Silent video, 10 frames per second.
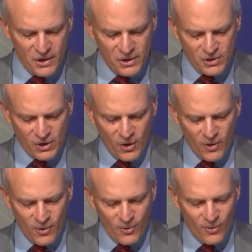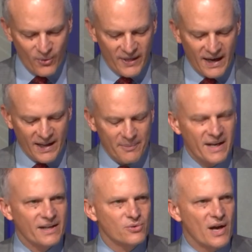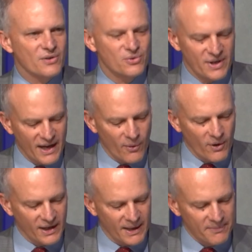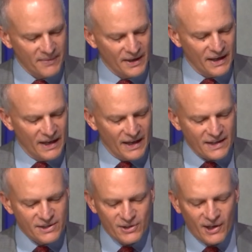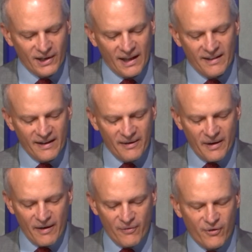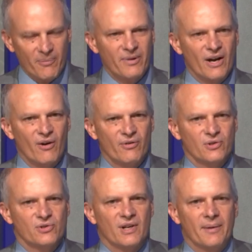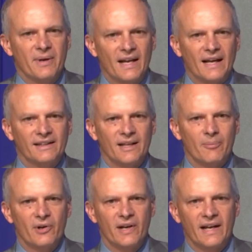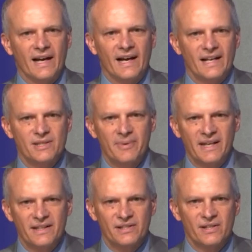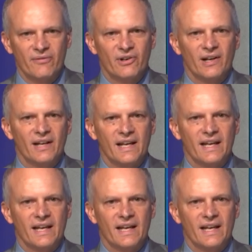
So with that, I mean, Azucena, welcome. Let's start, I think, from the obvious. I mean, Latin America has been severely